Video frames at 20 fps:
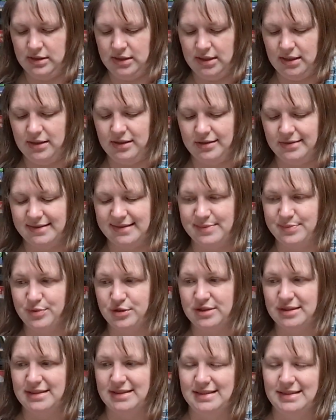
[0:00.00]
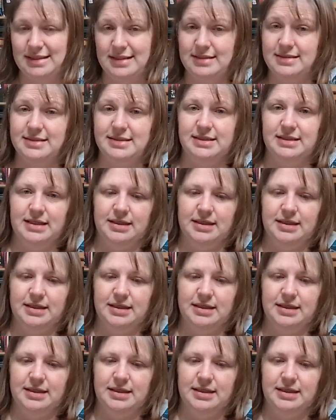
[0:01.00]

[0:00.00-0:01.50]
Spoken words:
it is pretty tasty.